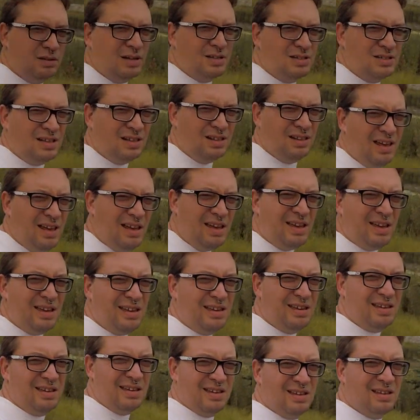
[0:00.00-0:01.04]
Is it lake?
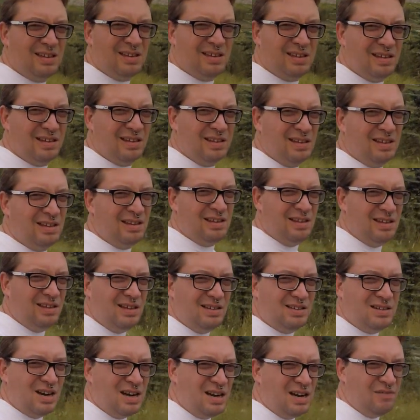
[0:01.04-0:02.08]

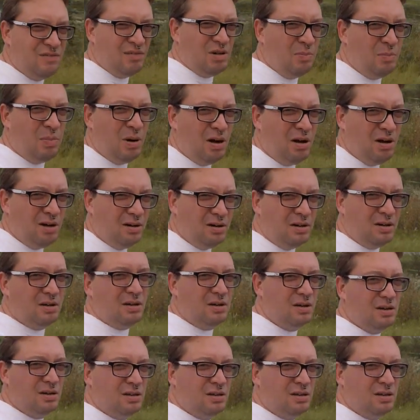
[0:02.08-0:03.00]
That's not even a pond